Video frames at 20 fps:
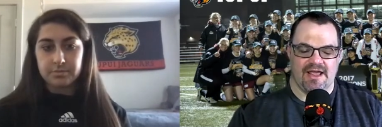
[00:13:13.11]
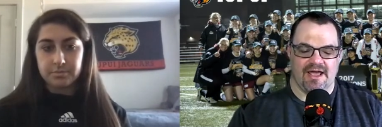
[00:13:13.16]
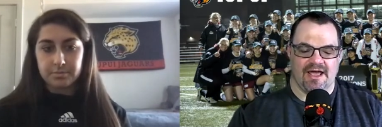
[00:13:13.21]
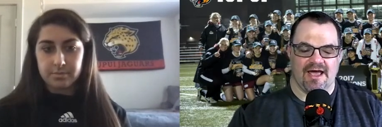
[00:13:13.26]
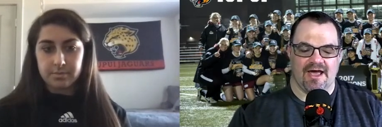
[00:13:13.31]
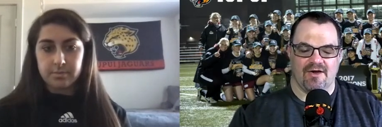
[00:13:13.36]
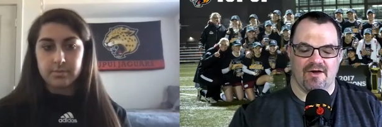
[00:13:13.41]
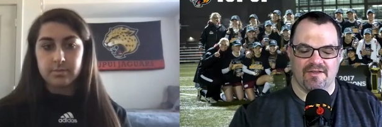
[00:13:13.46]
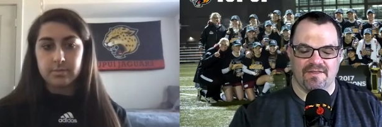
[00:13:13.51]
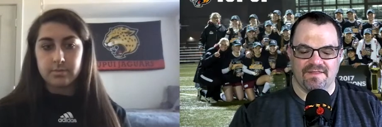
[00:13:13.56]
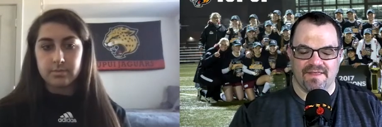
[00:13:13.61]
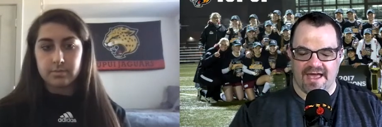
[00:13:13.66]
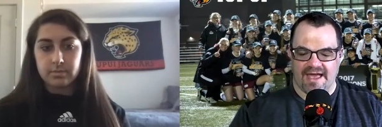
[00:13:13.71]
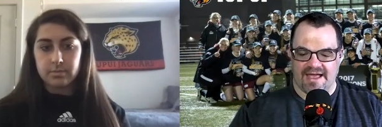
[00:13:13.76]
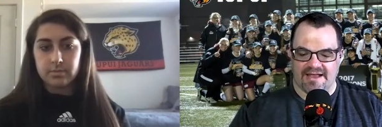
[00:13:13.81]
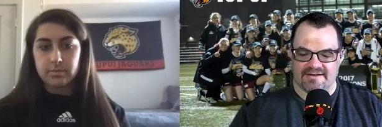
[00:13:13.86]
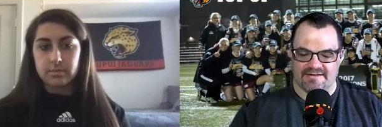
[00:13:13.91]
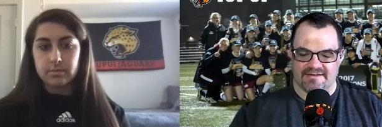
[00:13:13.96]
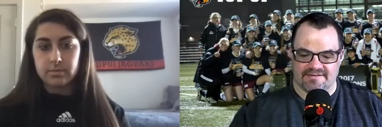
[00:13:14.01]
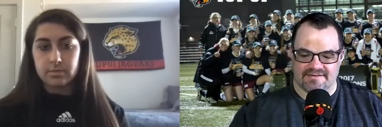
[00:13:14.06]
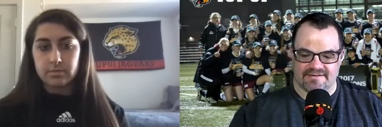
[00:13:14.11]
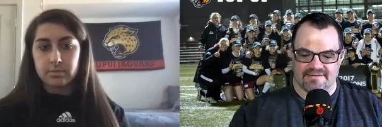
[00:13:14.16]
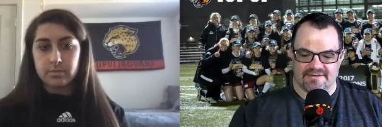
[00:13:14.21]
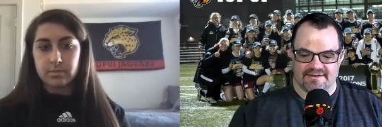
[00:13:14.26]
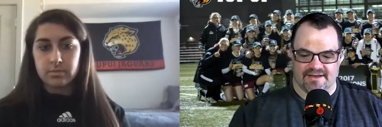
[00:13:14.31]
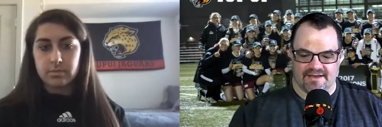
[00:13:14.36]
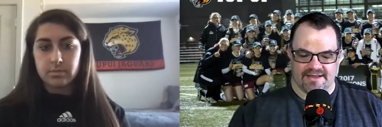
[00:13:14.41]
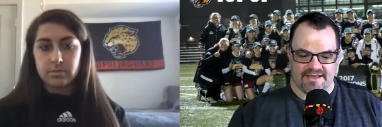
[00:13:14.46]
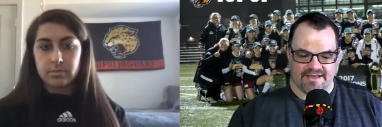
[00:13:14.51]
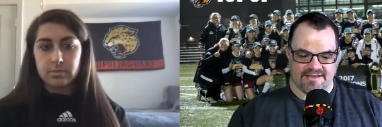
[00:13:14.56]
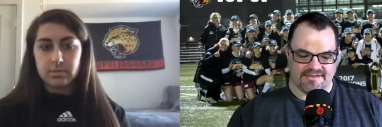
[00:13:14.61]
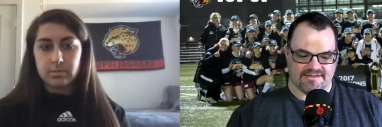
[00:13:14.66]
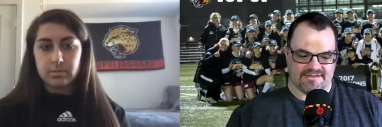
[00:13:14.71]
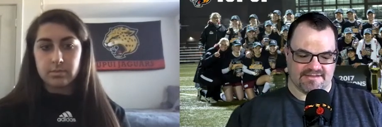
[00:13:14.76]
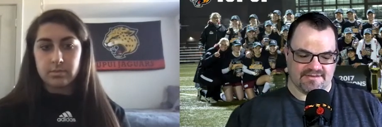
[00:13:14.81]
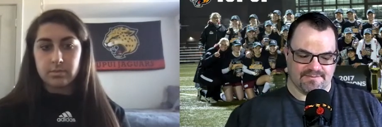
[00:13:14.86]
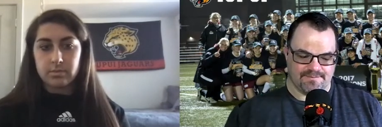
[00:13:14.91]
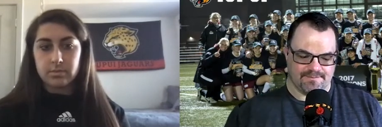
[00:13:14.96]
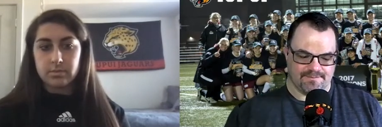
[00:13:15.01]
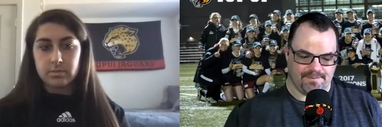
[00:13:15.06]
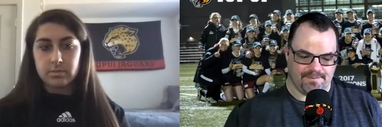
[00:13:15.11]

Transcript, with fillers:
Speaker 1: How did that, I guess,